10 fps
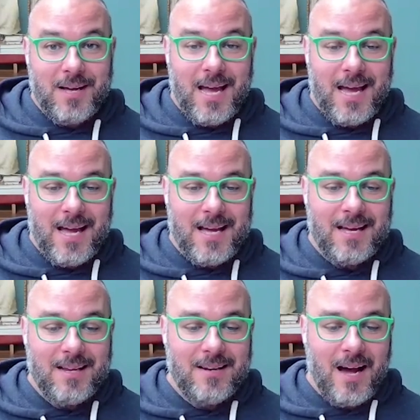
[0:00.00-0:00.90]

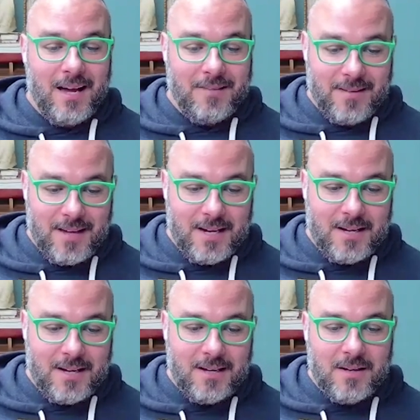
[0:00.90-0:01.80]
And I
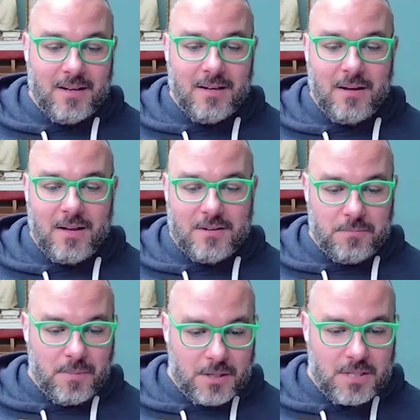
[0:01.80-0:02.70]
think, as
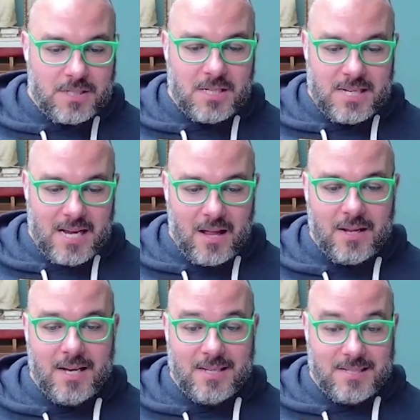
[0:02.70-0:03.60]
much as the
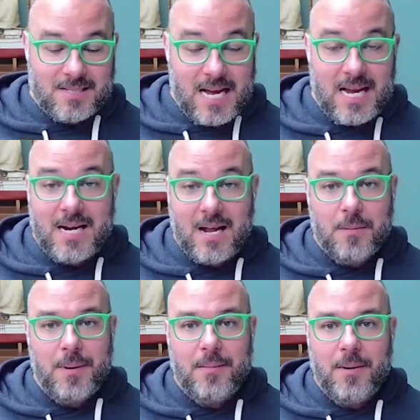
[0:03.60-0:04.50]
talent has stayed at
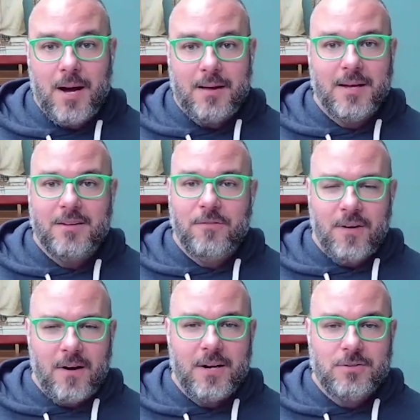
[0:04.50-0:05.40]
Alabama, it's
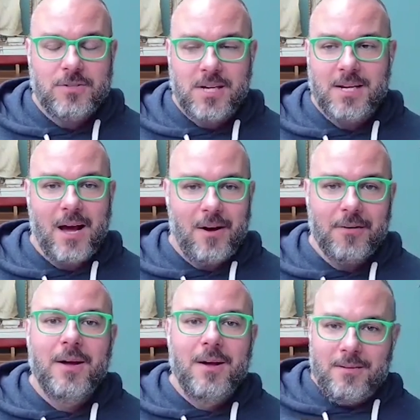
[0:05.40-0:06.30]
very interesting now,
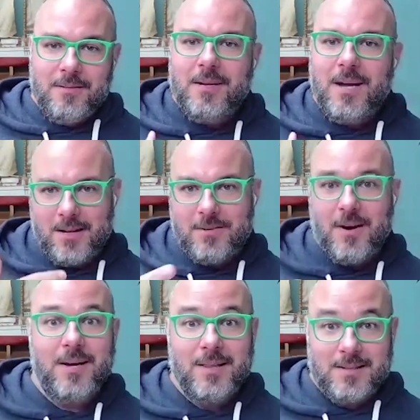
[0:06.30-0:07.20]
kind of
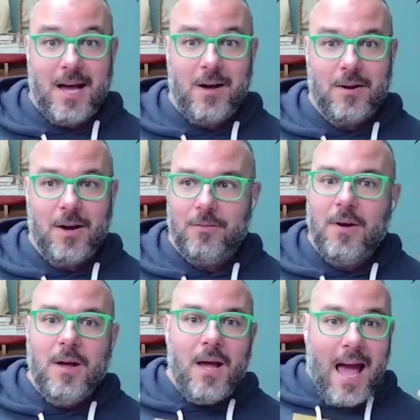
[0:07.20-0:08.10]
talking this out,
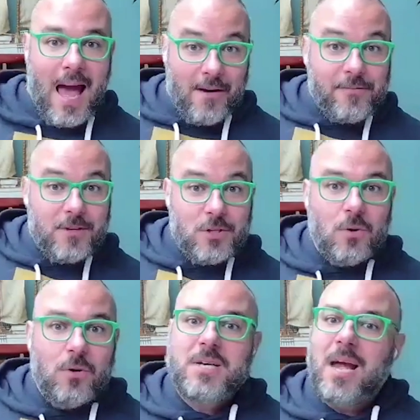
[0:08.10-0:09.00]
of after the
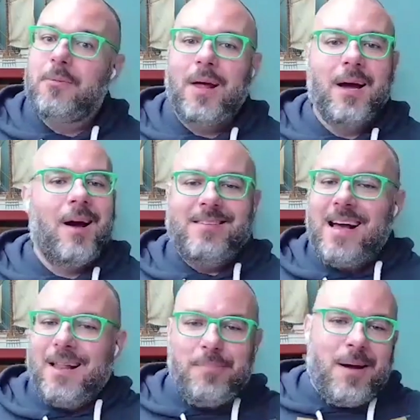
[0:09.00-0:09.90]
Georgia game, we're like, oh, it's
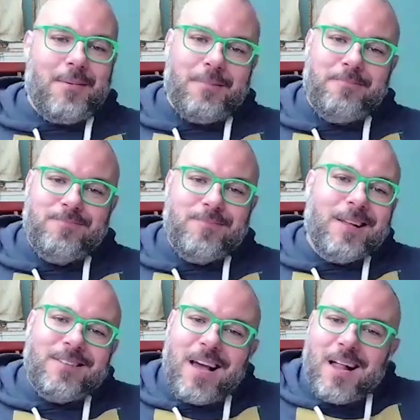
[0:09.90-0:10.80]
Alabama.
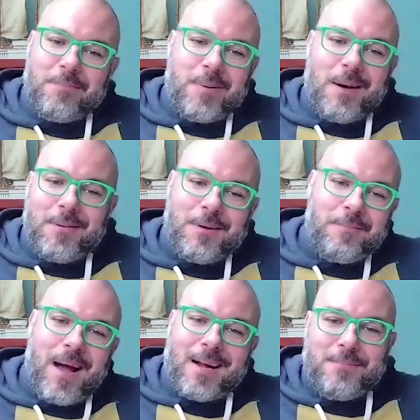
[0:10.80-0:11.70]
It's Alabama. They're
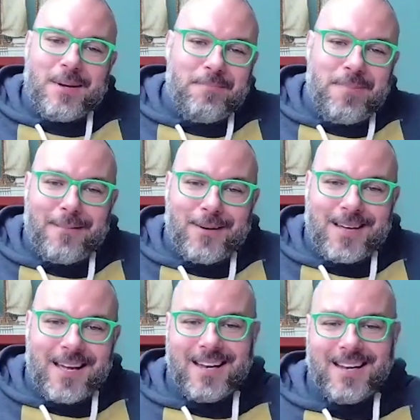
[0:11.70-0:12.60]
back to being Bama
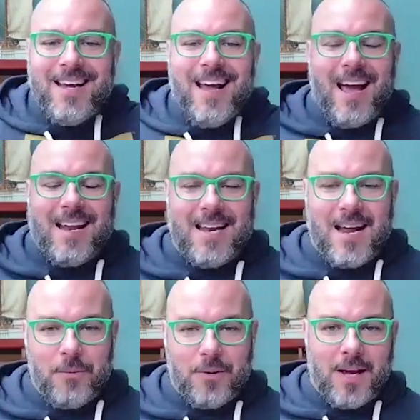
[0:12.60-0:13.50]
again. And now
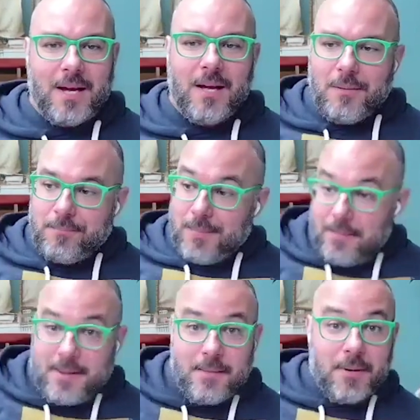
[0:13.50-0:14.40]
we're like,
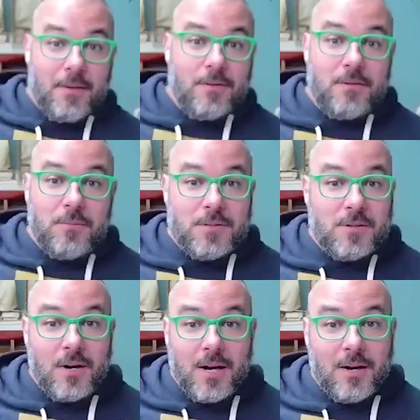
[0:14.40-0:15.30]
maybe they might lose to
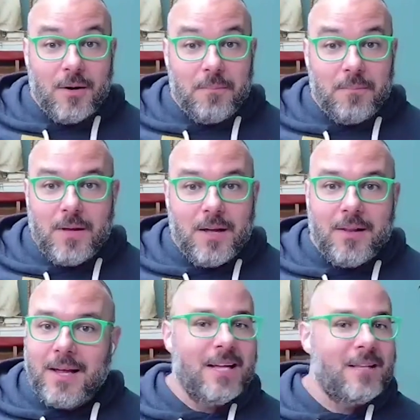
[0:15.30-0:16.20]
Missouri at home.
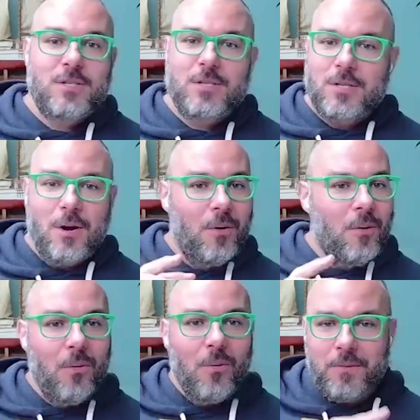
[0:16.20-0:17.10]
Like, it's
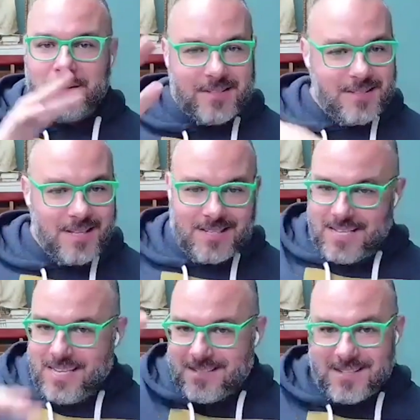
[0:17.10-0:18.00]
so this
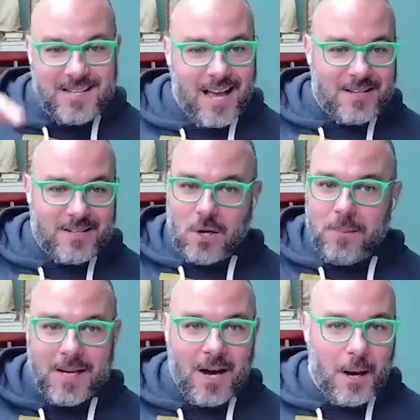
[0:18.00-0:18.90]
season has so
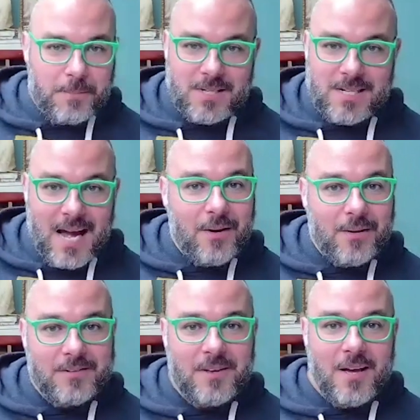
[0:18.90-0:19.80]
many ups and
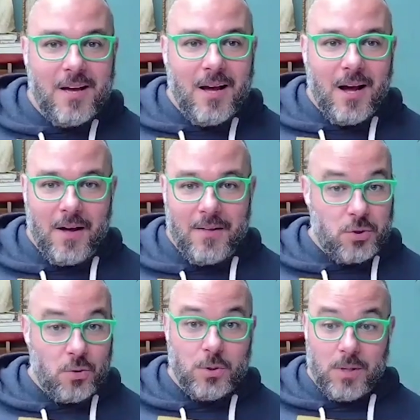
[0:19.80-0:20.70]
downs. That
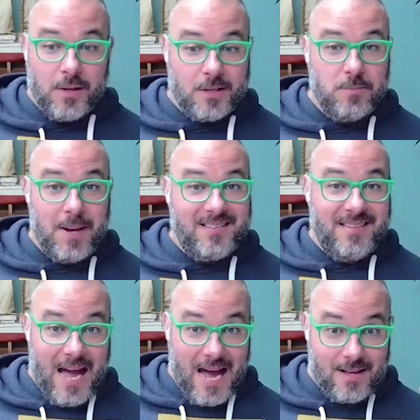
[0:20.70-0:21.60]
Georgia win looks
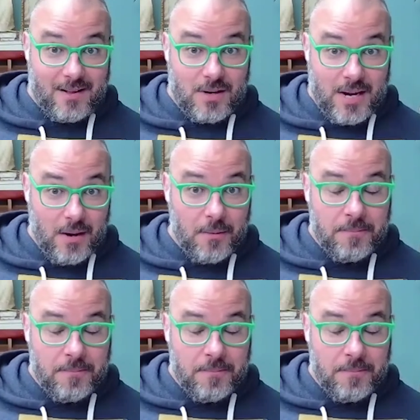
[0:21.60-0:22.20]
spectacular now.